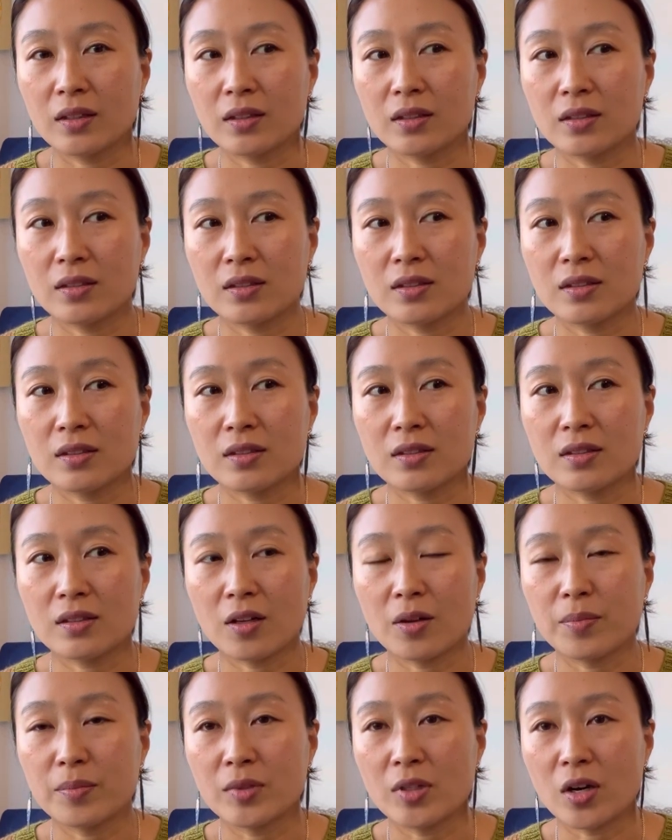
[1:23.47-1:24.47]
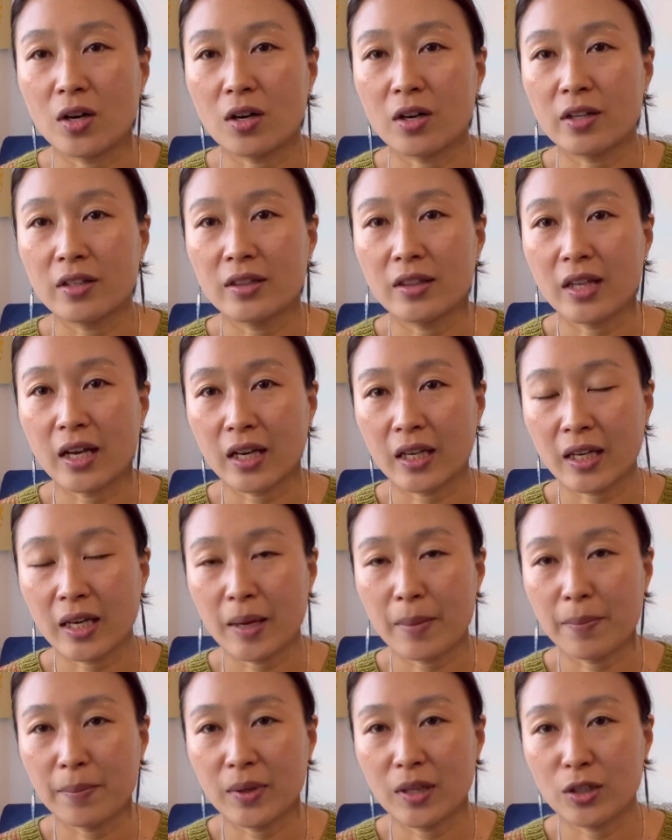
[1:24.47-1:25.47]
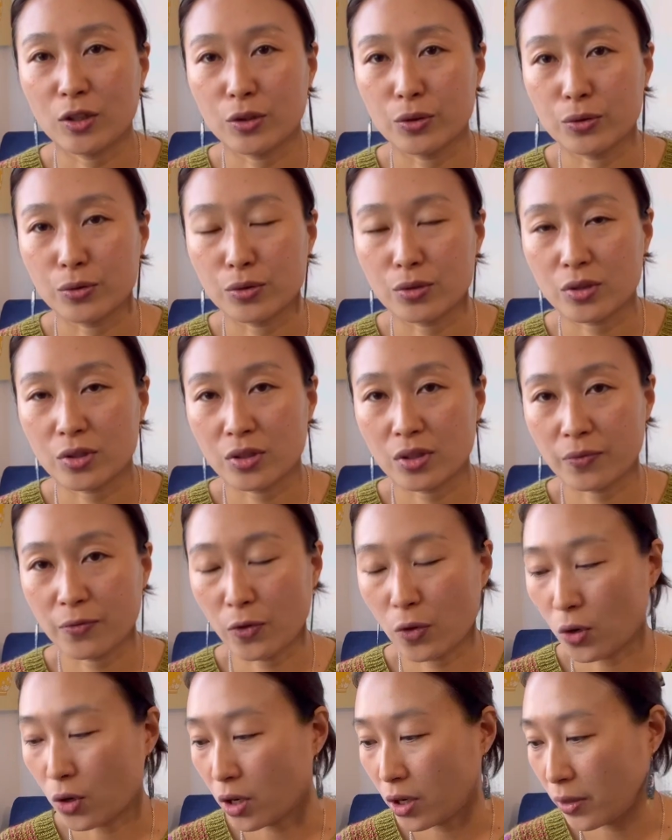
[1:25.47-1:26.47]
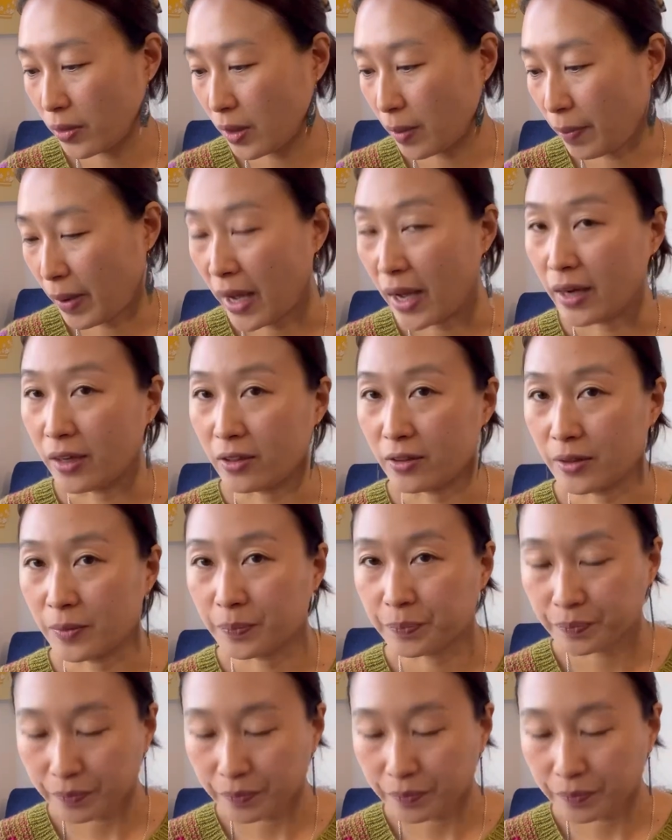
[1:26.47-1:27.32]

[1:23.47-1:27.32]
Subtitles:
some yarn that can be used for the pattern.